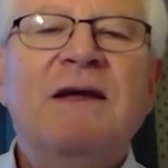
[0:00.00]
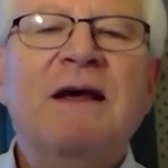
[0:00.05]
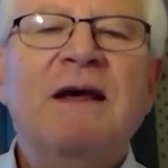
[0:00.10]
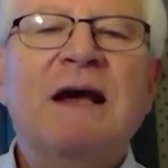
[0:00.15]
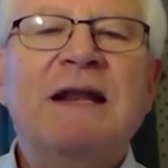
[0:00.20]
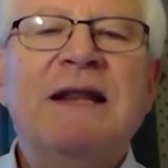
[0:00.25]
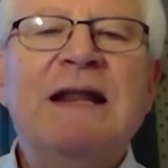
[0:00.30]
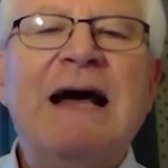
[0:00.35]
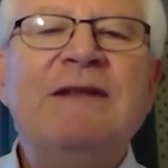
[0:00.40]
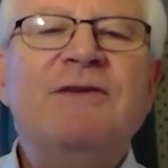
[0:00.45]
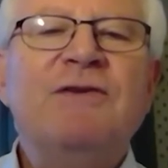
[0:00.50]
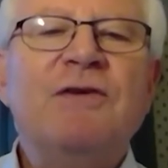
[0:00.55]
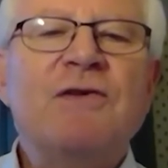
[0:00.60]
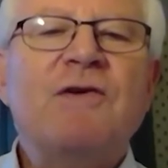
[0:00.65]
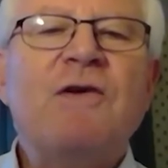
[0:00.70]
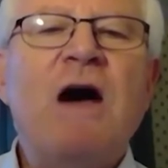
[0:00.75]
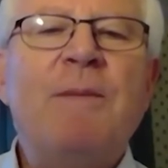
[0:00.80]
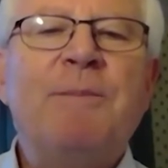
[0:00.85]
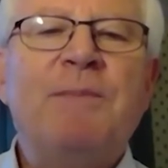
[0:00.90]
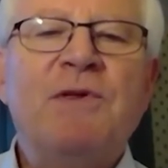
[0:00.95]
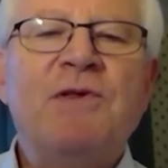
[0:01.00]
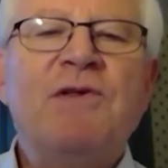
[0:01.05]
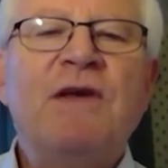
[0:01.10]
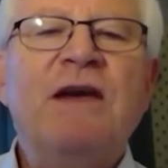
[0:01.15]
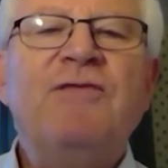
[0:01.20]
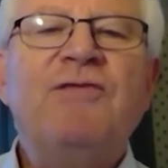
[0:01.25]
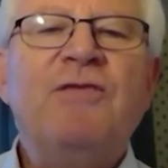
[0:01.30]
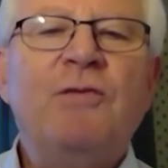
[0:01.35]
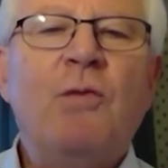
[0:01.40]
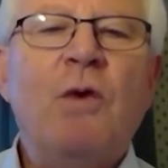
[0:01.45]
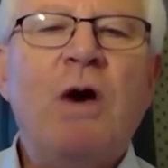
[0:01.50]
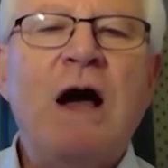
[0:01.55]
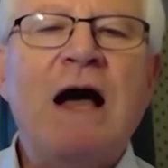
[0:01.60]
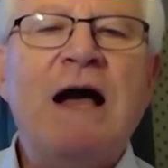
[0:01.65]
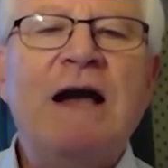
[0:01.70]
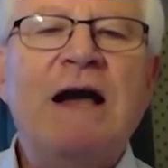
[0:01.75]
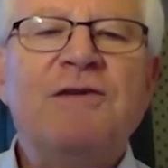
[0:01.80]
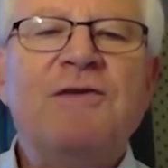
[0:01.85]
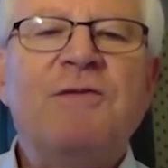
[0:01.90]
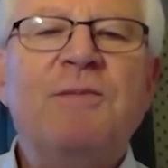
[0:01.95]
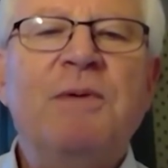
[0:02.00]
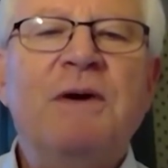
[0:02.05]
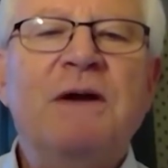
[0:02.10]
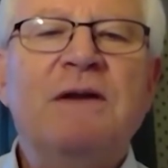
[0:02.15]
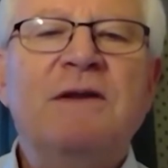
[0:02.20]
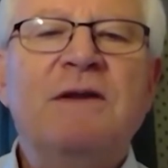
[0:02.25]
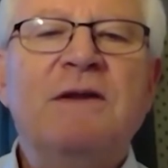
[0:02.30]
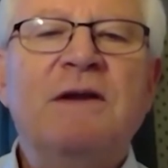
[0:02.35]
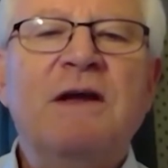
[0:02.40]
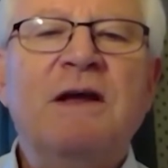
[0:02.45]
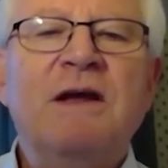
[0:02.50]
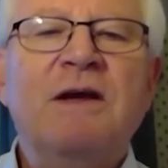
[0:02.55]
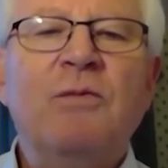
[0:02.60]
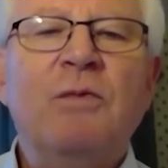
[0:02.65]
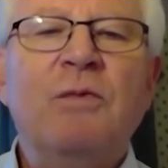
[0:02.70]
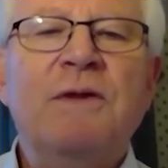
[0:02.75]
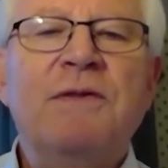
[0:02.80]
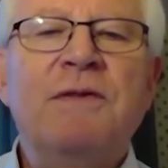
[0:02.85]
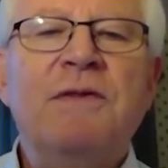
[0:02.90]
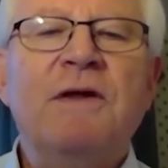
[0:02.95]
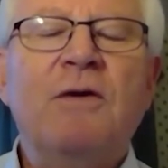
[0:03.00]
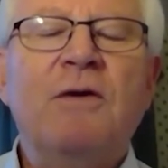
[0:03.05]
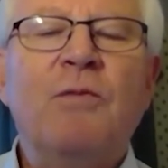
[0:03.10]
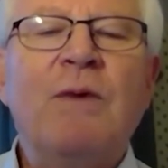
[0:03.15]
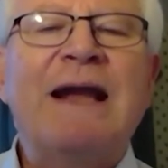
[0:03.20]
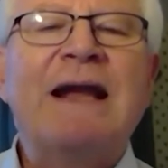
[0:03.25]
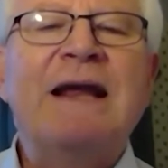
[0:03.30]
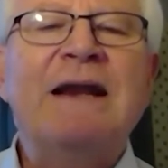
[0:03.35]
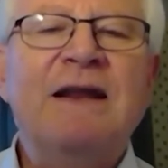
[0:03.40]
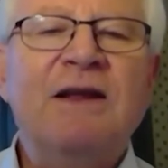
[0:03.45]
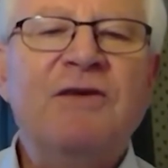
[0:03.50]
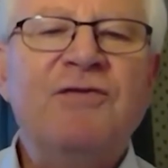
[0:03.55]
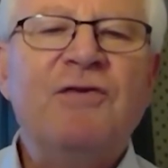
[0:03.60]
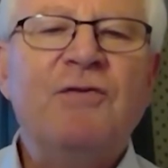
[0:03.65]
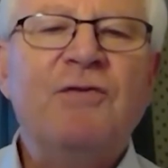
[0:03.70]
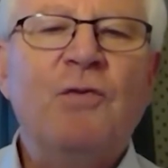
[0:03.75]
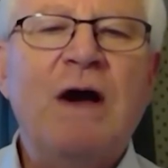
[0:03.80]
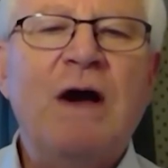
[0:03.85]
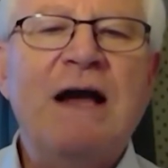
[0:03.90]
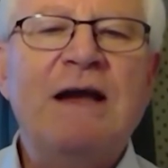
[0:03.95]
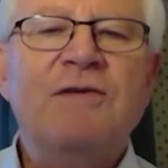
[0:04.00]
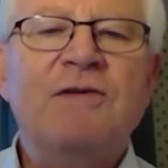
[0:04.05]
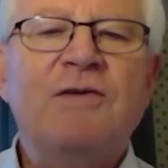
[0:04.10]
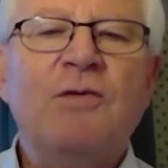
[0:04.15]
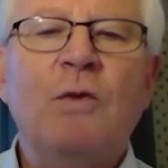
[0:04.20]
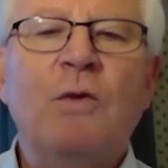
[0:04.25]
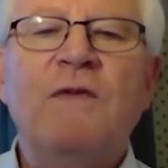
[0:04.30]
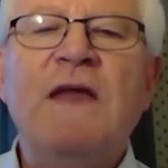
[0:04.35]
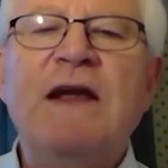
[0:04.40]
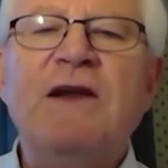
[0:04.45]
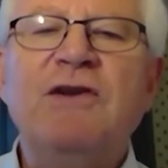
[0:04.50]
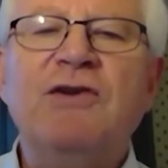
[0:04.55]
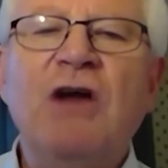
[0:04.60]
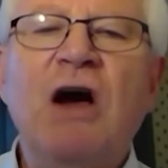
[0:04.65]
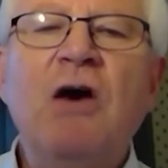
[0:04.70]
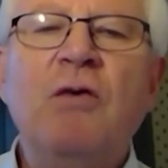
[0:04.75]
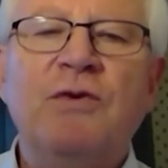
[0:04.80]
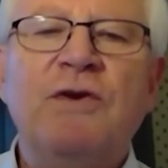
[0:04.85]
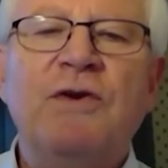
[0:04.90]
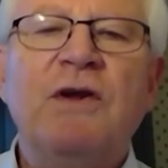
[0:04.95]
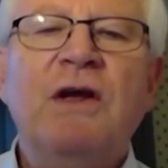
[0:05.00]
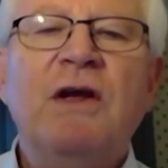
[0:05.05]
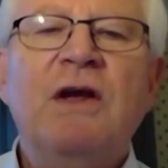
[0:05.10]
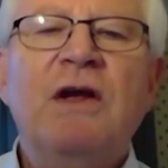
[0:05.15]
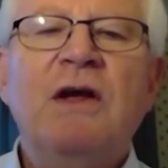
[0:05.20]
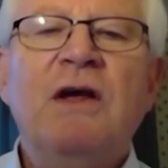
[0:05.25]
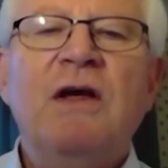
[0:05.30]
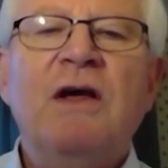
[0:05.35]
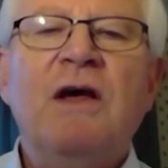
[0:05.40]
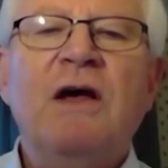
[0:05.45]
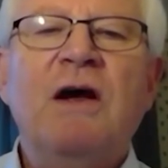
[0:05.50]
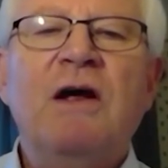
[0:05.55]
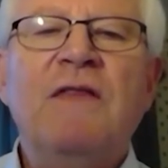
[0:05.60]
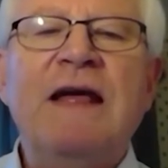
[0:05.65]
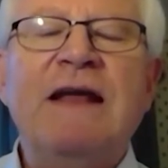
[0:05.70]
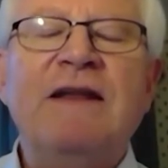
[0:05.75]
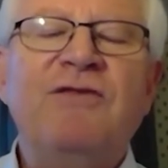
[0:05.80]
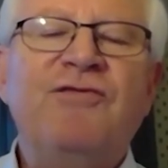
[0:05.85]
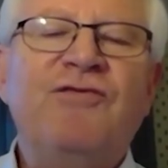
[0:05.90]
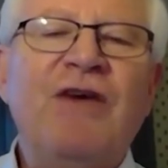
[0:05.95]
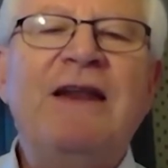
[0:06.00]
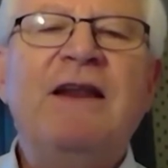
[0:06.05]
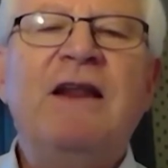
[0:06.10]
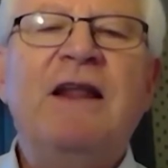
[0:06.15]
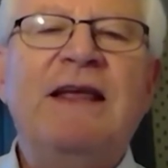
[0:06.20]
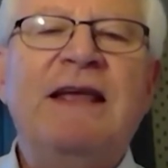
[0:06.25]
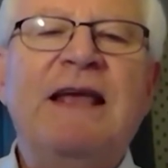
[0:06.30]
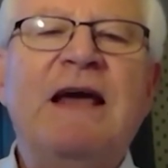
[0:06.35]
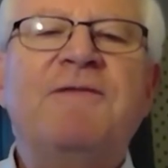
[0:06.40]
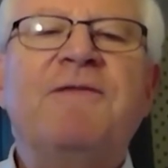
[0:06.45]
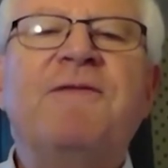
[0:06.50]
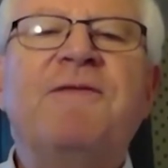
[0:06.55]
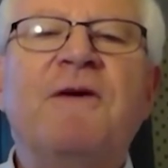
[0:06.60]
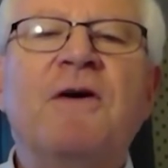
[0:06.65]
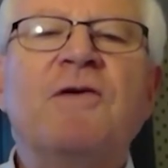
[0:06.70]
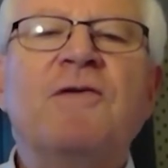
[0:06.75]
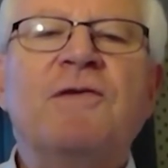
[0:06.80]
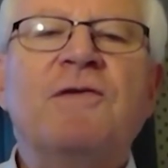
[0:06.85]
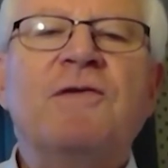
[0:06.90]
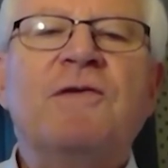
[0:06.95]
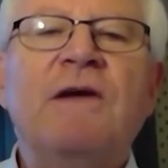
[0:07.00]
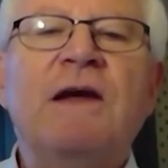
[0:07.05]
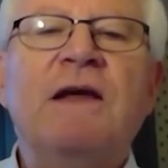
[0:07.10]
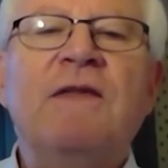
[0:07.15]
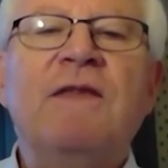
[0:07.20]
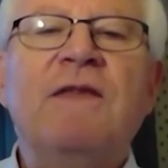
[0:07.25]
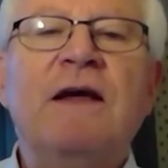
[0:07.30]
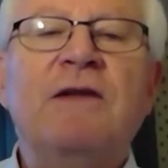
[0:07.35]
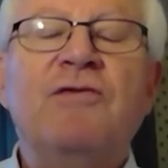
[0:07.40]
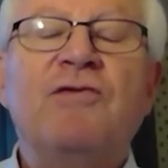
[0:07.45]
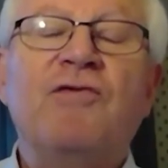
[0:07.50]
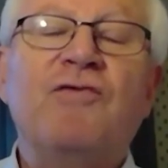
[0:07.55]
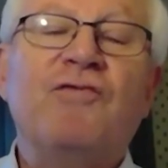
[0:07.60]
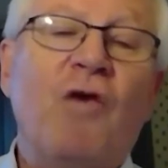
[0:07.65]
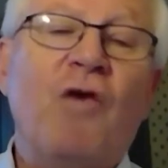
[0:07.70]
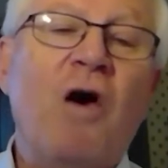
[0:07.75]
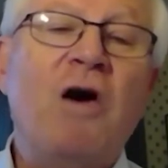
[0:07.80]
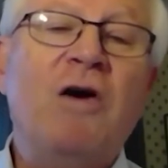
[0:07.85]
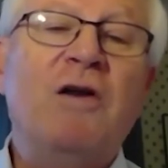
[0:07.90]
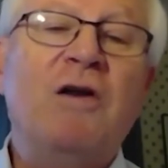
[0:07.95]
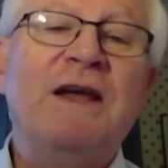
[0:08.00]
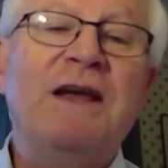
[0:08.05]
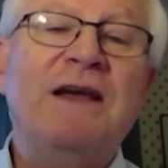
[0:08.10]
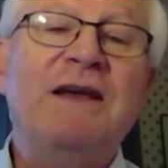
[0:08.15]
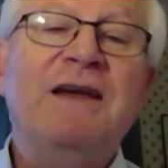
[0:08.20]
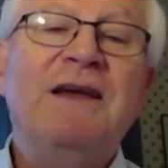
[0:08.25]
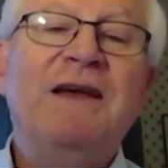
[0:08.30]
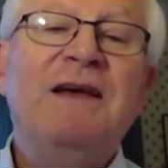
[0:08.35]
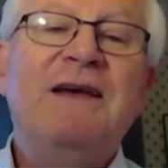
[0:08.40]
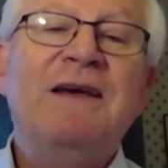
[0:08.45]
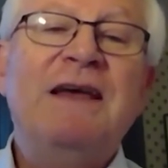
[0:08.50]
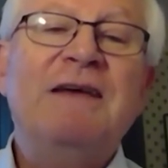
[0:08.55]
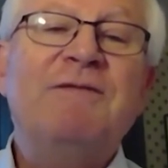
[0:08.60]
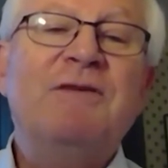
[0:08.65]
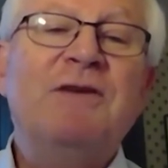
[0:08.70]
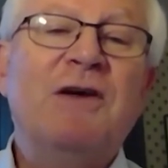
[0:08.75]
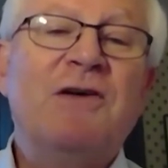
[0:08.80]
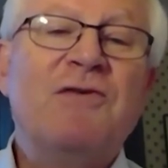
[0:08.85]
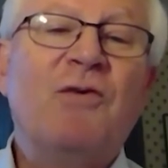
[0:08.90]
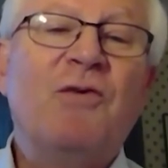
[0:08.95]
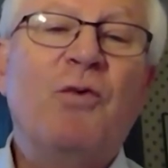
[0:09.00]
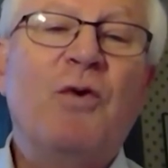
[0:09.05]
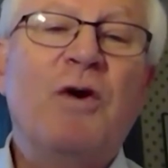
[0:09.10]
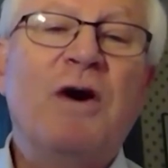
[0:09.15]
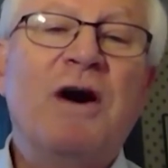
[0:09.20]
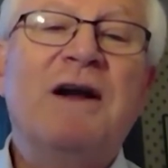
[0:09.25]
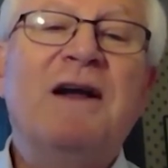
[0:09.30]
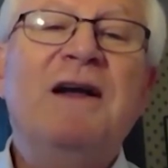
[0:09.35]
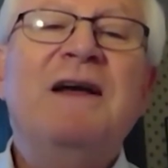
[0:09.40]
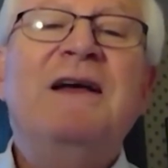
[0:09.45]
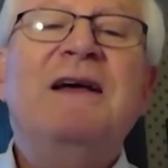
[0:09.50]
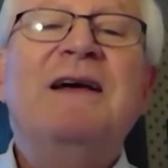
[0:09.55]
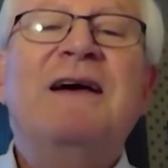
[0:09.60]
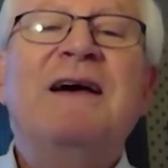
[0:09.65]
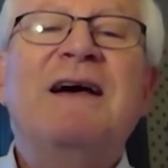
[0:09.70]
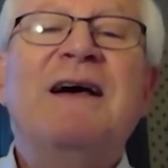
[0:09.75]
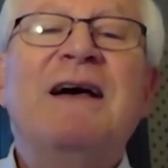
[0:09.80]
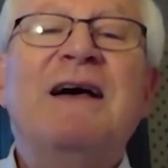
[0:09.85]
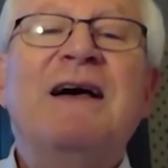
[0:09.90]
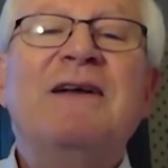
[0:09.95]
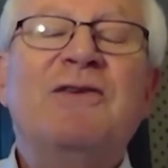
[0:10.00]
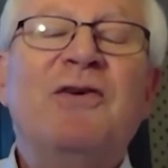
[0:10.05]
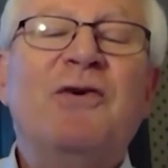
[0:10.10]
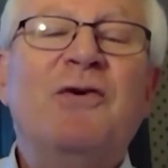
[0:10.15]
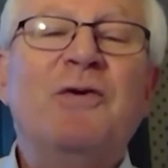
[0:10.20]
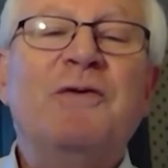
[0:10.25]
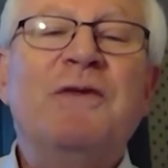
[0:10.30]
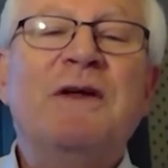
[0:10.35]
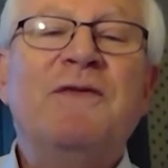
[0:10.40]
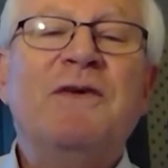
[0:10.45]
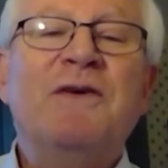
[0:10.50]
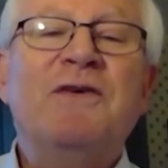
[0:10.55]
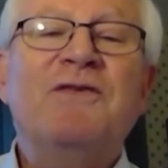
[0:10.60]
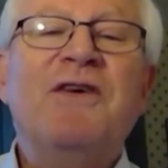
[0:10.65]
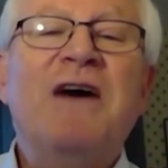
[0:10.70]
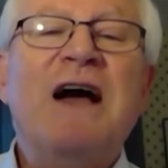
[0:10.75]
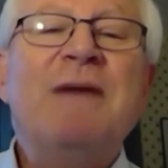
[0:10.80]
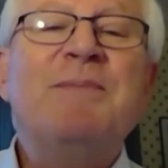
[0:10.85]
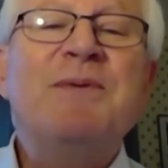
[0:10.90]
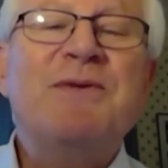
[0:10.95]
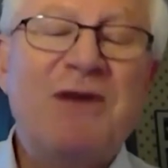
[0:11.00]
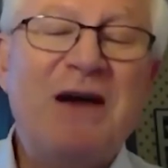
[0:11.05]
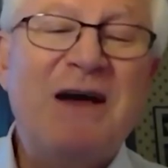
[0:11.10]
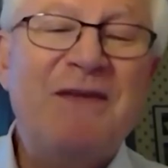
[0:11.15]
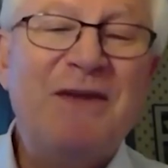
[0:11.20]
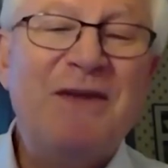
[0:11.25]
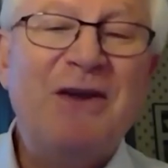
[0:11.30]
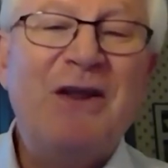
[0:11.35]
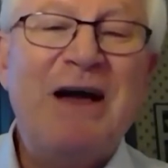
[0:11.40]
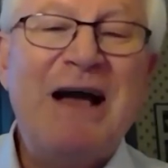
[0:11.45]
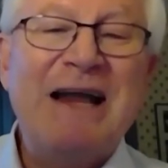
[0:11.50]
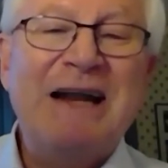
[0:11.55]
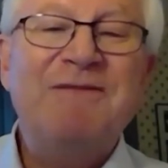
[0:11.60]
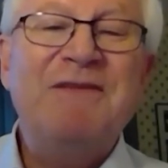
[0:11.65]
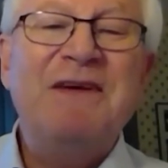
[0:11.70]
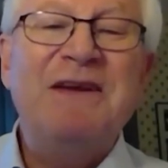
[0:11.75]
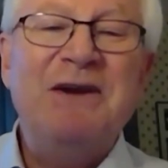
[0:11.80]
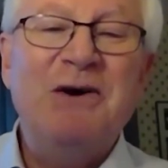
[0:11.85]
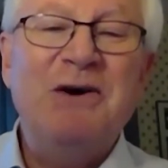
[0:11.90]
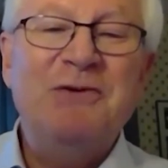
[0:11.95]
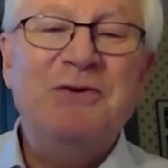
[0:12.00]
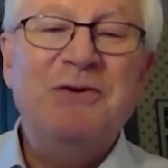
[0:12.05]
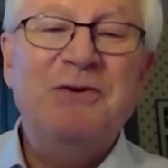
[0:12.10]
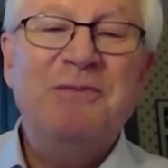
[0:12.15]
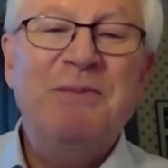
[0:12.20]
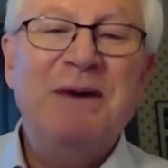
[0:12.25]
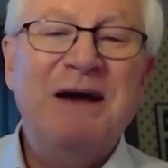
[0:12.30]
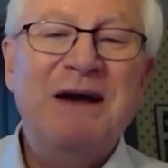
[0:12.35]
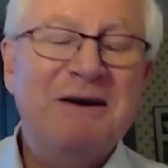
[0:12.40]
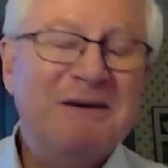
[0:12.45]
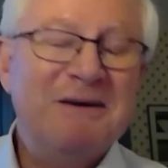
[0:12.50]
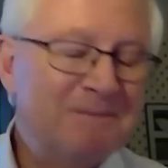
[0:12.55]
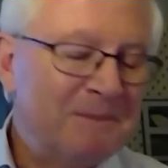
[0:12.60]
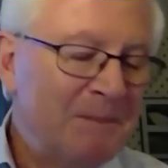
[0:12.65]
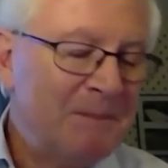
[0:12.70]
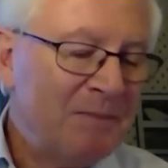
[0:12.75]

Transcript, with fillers: Uh, not just compensation wise, but uh, with uh, recognition wise. When they don't, are they gently at first and then strongly, if it doesn't work, uh, told that their job is on the line if they don't do better?